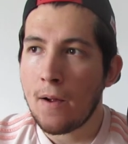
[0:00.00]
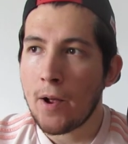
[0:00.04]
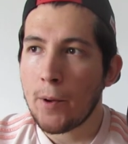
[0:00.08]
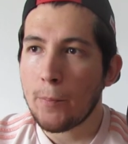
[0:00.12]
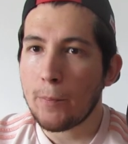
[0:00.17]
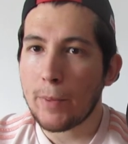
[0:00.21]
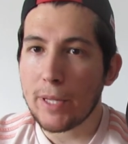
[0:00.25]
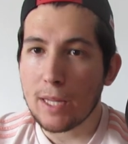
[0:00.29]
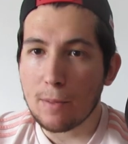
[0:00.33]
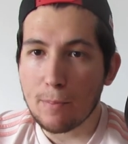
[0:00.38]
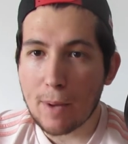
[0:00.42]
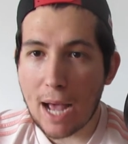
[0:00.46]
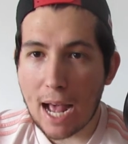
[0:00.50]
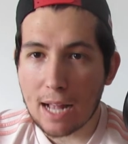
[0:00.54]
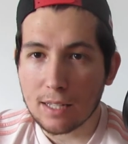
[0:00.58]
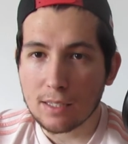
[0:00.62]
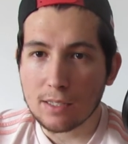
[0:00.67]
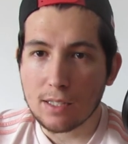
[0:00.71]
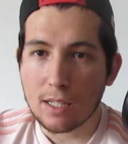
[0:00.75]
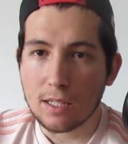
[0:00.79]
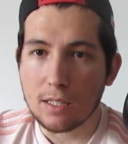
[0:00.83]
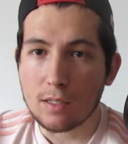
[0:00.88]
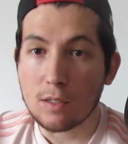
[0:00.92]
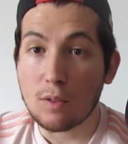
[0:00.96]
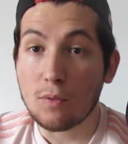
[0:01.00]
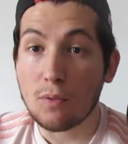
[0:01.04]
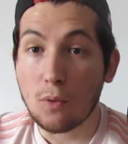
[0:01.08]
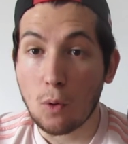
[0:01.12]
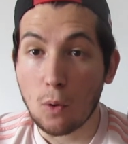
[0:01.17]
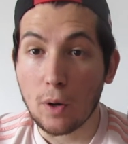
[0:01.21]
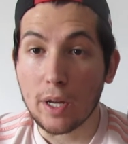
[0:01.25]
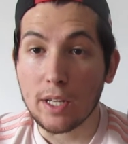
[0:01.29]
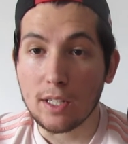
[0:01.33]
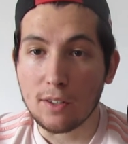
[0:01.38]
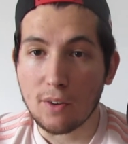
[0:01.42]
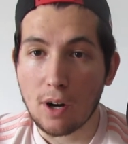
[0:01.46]
Billy Batson is a
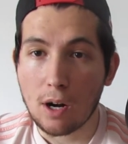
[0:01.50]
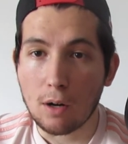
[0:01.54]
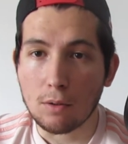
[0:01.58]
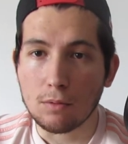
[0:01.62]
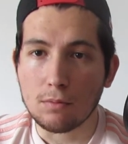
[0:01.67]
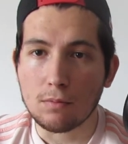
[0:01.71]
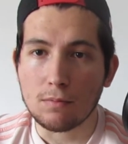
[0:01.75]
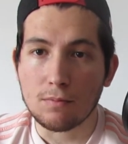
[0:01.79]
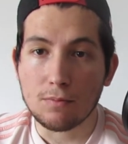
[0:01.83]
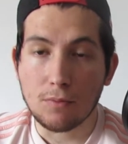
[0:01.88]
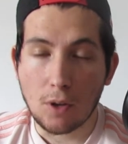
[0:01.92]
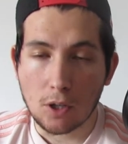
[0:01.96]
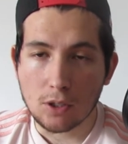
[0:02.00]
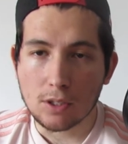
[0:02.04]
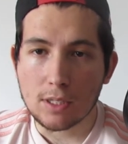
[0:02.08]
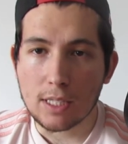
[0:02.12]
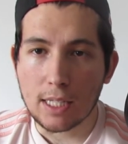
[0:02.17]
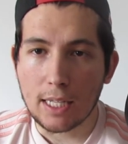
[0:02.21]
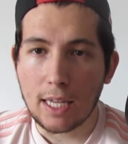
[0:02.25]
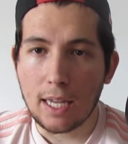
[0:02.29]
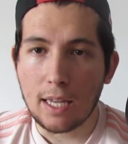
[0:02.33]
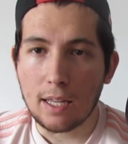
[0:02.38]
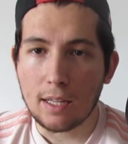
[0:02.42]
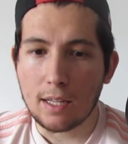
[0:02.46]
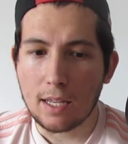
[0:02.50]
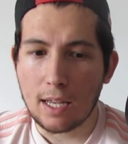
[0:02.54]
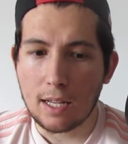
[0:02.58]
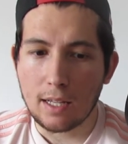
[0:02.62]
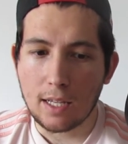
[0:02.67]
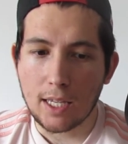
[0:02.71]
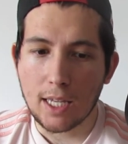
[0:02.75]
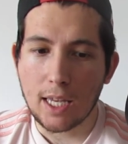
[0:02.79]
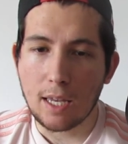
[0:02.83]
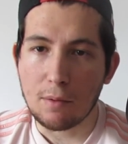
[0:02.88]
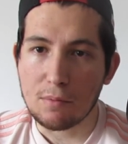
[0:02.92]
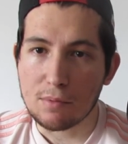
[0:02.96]
fourteen-year-old foster kid, and
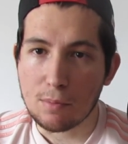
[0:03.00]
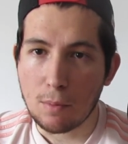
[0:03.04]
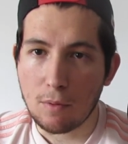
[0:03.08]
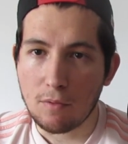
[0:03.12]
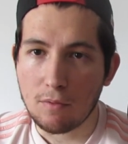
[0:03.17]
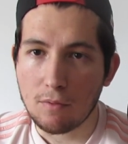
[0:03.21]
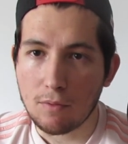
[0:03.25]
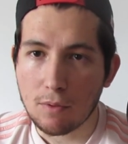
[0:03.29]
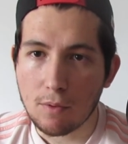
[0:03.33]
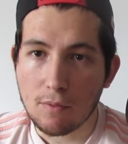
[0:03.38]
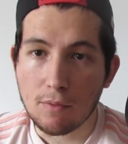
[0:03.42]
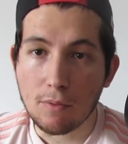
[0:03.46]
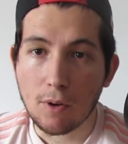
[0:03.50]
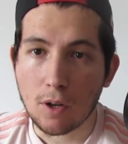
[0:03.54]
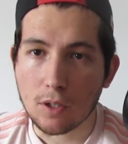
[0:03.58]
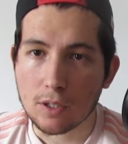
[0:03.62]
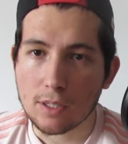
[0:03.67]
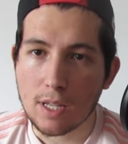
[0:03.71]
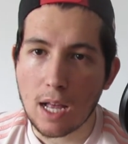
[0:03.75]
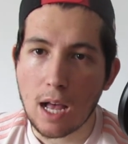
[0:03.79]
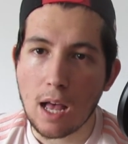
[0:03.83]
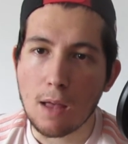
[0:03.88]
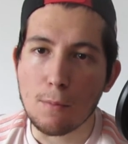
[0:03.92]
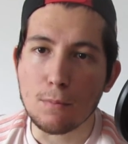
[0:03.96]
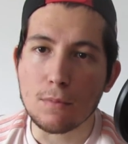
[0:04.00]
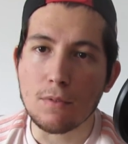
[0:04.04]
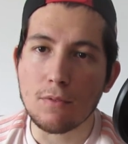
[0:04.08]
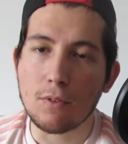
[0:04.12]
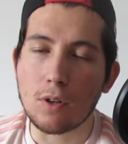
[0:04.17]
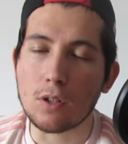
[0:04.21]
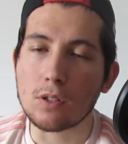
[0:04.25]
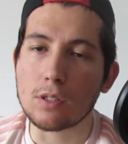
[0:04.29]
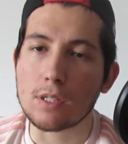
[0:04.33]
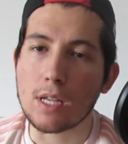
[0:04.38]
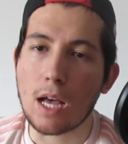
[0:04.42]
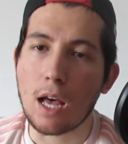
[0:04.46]
he keeps moving from foster home to
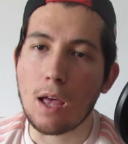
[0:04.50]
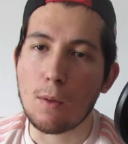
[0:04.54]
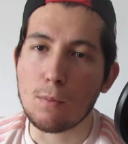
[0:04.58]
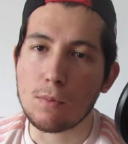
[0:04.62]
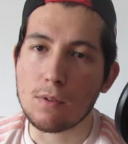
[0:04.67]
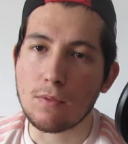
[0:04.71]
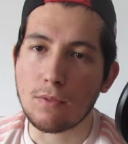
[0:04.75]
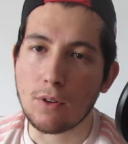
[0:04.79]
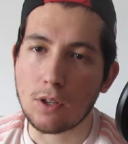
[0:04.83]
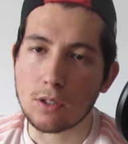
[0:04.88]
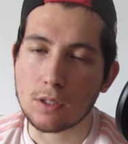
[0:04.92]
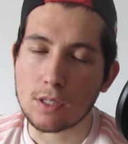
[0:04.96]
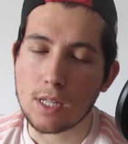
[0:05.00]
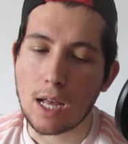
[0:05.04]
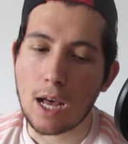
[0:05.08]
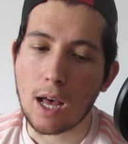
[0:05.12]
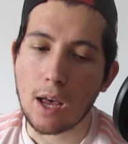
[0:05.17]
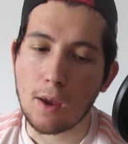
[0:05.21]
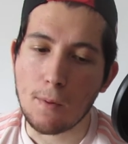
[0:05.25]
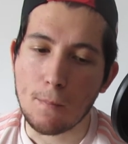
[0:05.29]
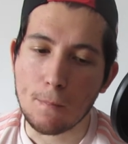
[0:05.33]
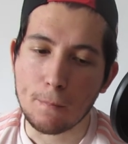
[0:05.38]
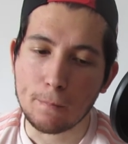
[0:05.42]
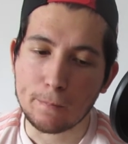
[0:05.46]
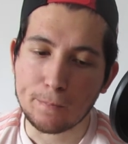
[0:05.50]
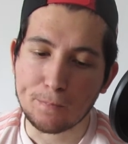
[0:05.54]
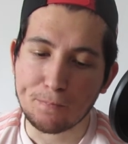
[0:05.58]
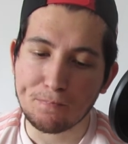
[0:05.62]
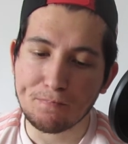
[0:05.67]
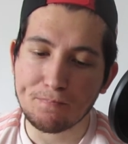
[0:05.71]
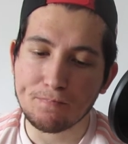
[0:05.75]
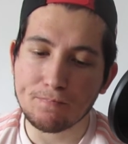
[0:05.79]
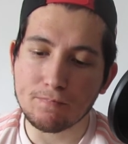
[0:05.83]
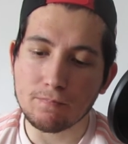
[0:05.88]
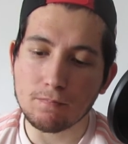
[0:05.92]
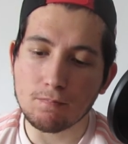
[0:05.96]
foster home to foster home.
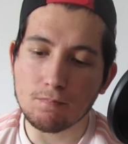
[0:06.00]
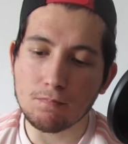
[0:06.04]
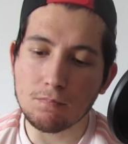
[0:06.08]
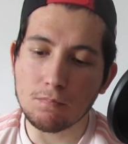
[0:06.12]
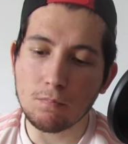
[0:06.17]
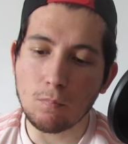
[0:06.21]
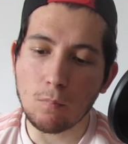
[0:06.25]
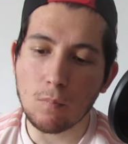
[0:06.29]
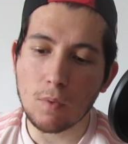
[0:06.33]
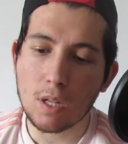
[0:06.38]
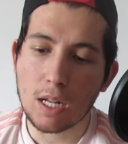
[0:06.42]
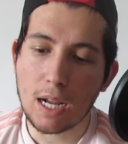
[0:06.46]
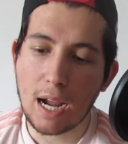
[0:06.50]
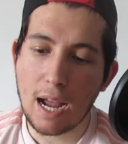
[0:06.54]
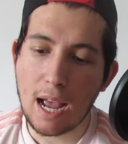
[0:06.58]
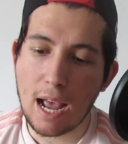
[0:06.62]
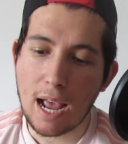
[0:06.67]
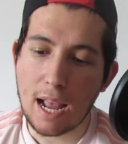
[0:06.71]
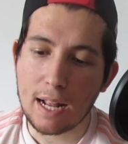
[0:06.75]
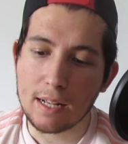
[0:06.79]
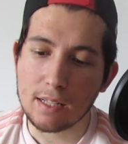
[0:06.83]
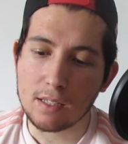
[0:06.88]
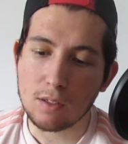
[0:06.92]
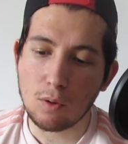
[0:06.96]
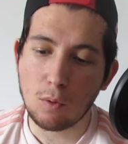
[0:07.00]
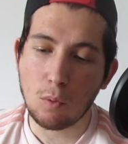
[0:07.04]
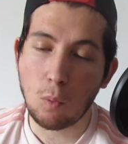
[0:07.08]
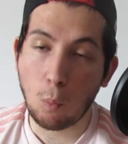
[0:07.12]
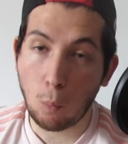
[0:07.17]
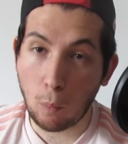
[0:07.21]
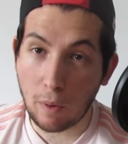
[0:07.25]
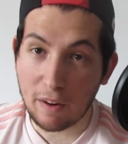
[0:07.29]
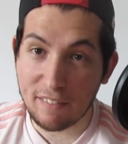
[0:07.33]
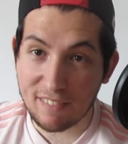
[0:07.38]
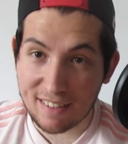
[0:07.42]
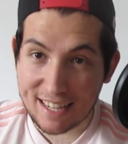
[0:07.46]
And
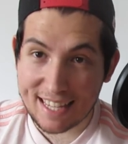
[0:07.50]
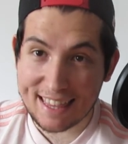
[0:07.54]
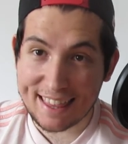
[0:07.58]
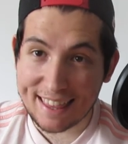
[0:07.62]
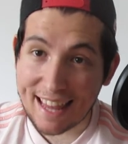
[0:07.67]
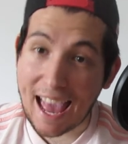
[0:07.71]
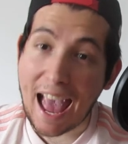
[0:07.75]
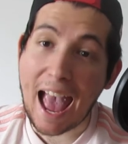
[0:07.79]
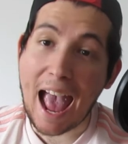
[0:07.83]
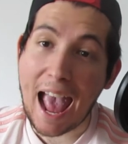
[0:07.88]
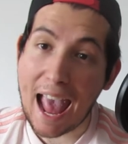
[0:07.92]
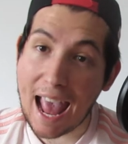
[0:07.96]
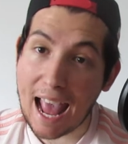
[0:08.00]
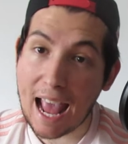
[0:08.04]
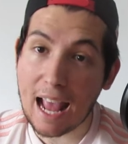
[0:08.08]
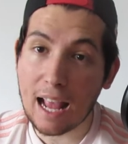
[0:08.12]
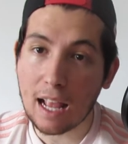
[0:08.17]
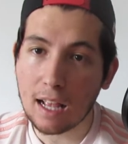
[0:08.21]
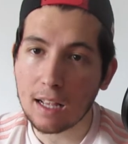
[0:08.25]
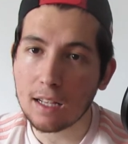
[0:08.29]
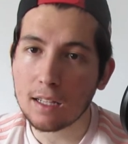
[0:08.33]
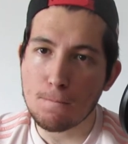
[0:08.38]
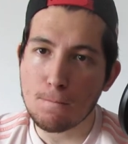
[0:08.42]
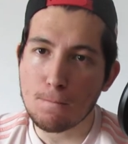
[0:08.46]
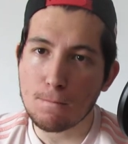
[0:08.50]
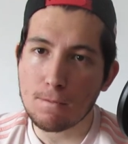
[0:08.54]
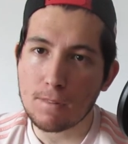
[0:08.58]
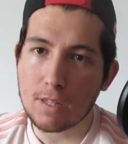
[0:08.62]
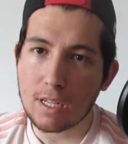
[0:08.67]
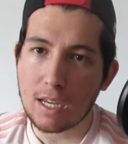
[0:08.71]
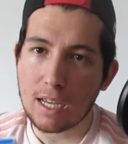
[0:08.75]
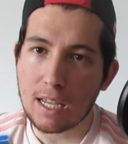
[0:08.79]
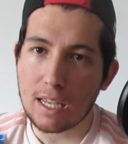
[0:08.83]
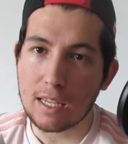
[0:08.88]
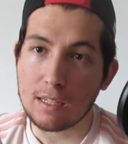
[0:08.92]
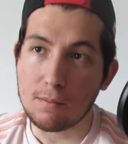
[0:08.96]
within that,
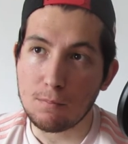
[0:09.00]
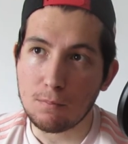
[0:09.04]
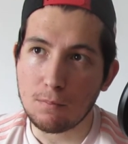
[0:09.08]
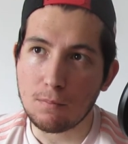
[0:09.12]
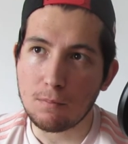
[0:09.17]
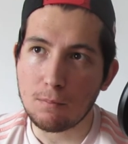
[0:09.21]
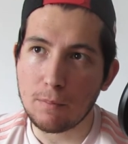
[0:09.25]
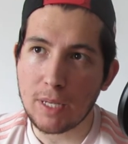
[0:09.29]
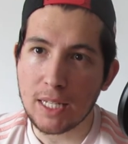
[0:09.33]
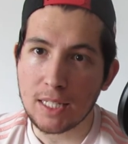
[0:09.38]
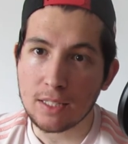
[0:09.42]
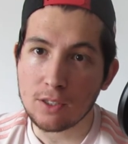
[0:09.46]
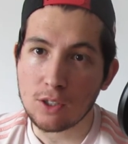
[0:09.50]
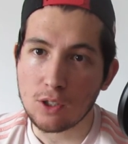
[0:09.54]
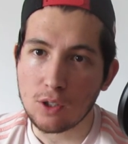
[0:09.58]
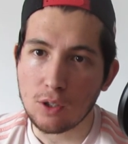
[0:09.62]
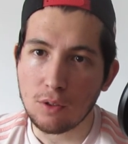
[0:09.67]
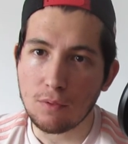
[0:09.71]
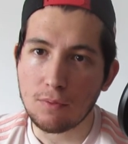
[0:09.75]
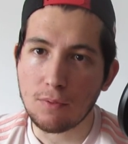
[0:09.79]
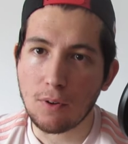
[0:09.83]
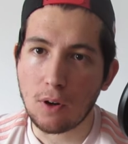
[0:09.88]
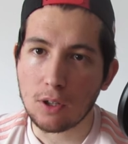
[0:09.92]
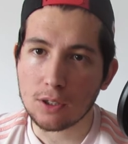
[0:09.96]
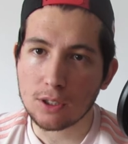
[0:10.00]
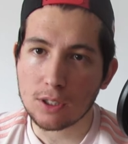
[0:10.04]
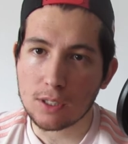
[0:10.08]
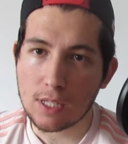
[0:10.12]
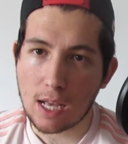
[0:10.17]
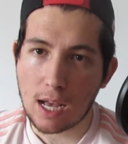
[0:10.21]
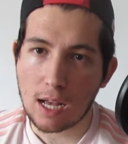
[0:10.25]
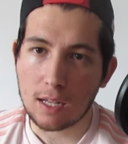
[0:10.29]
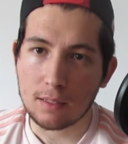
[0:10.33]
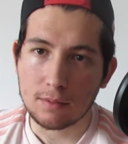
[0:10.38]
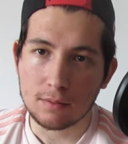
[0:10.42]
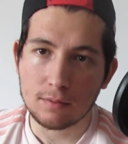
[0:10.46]
he meets a new
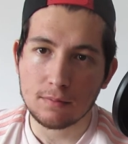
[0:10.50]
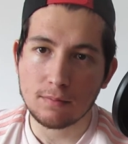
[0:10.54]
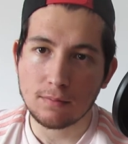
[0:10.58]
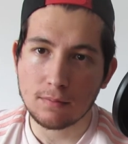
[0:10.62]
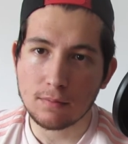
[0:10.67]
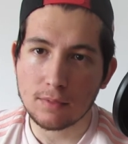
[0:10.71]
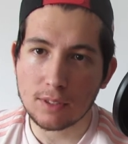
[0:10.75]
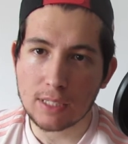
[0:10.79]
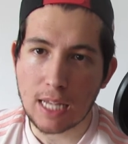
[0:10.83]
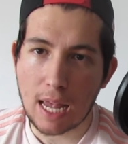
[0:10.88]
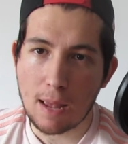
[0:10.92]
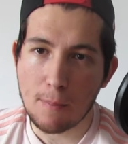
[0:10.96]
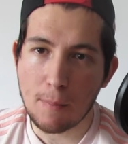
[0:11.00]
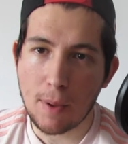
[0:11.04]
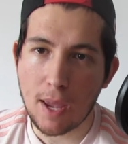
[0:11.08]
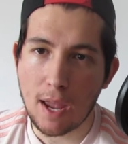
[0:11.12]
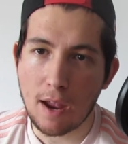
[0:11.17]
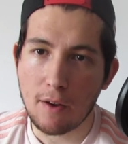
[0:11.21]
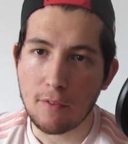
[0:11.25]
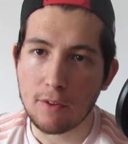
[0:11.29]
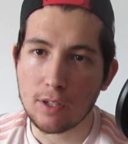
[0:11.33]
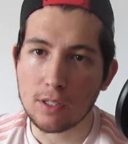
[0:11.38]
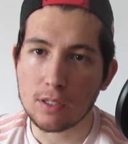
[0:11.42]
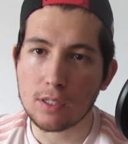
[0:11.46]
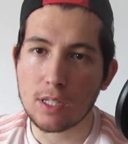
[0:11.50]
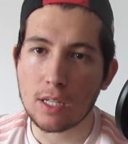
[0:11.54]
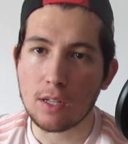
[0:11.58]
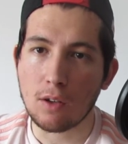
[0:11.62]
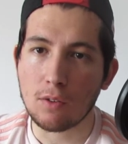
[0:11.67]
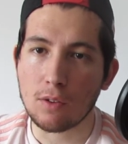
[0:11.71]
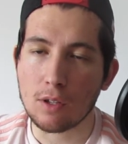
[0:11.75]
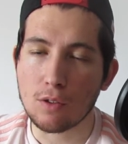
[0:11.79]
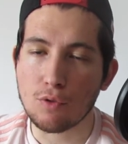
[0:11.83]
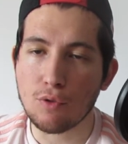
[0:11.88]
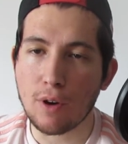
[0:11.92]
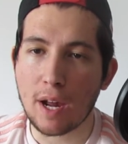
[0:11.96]
foster set of parents, and
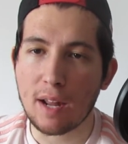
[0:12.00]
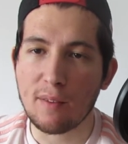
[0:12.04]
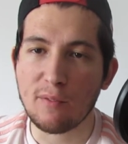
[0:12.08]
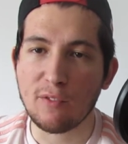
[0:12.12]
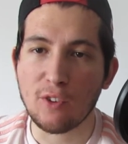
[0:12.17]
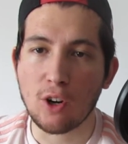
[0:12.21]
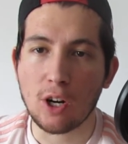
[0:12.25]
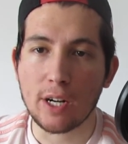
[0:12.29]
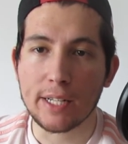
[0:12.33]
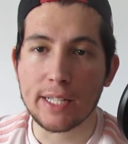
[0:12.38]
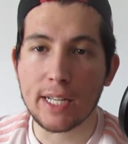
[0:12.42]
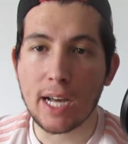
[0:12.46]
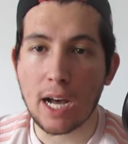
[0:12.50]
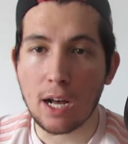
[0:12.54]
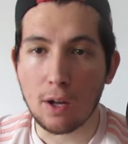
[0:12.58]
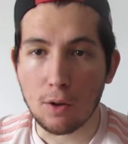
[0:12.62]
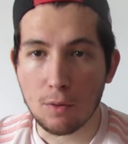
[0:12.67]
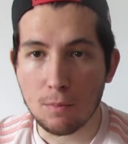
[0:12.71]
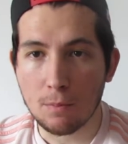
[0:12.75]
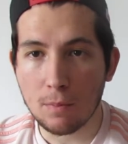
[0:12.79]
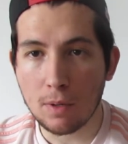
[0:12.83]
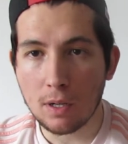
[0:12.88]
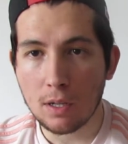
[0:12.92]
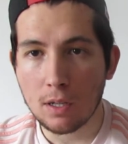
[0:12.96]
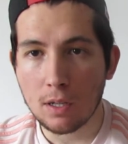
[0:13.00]
on the train ride home,